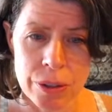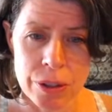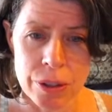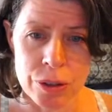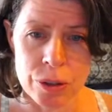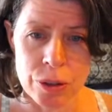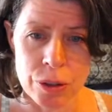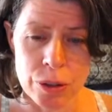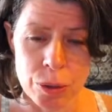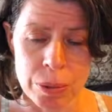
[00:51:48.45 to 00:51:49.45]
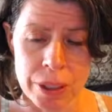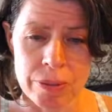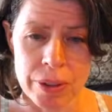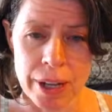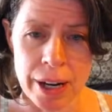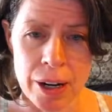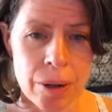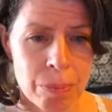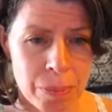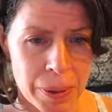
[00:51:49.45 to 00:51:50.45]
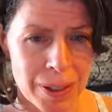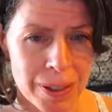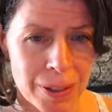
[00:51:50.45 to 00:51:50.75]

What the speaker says: because you believe in the air, but